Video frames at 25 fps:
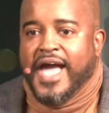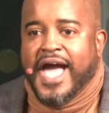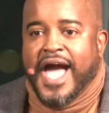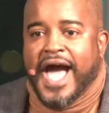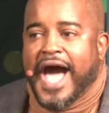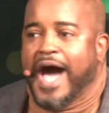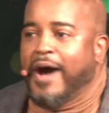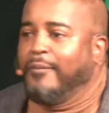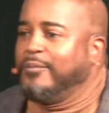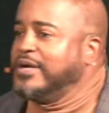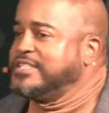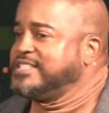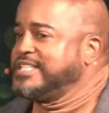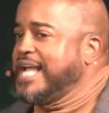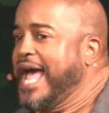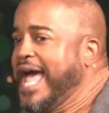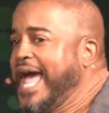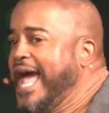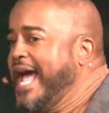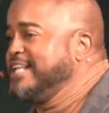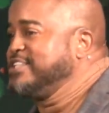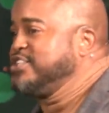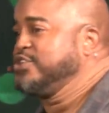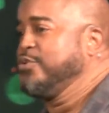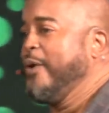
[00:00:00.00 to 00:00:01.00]
I wish I
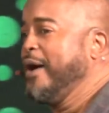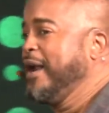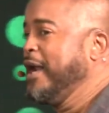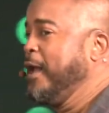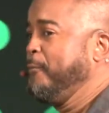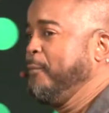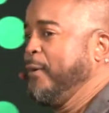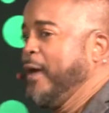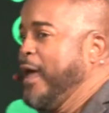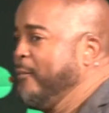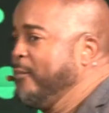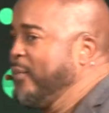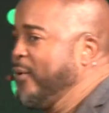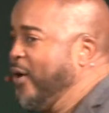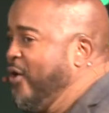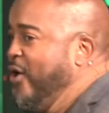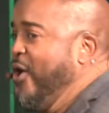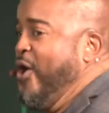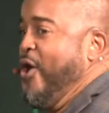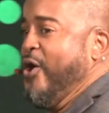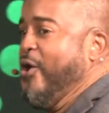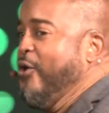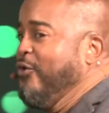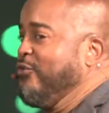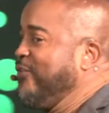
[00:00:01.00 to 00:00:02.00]
had 20 people
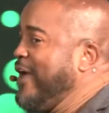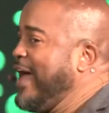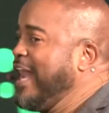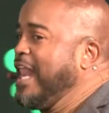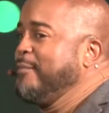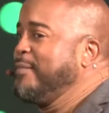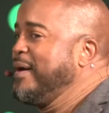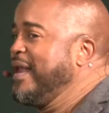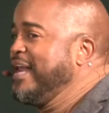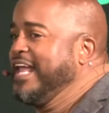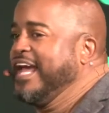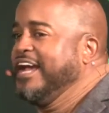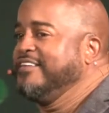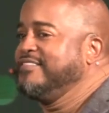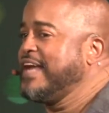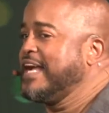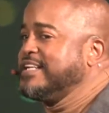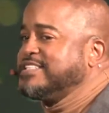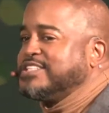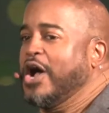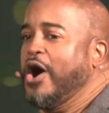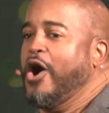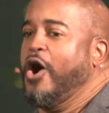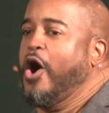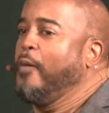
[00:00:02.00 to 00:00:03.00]
who really believe that
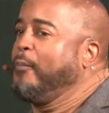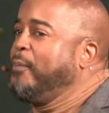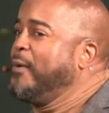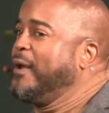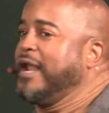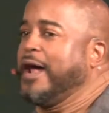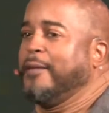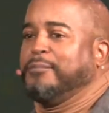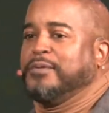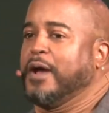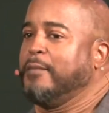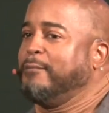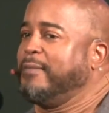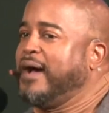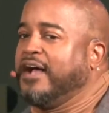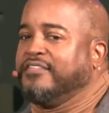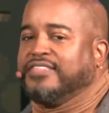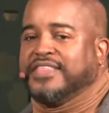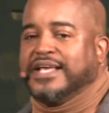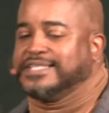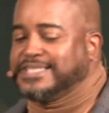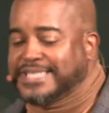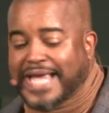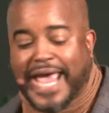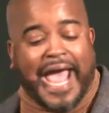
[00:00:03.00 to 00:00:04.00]
to open up your mouth
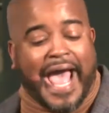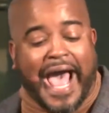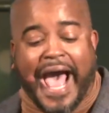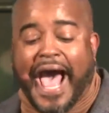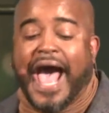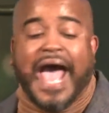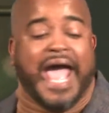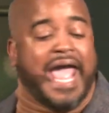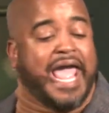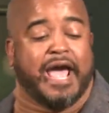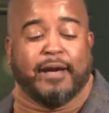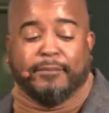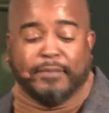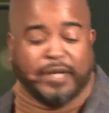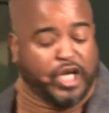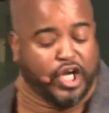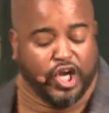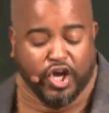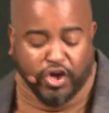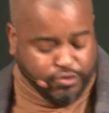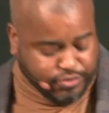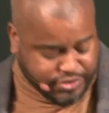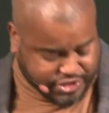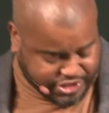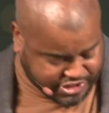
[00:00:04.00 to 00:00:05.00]
and say, I
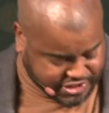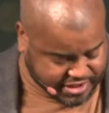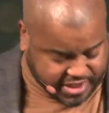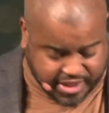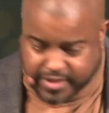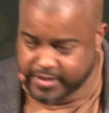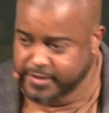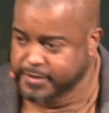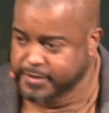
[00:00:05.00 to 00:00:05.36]
am loosed.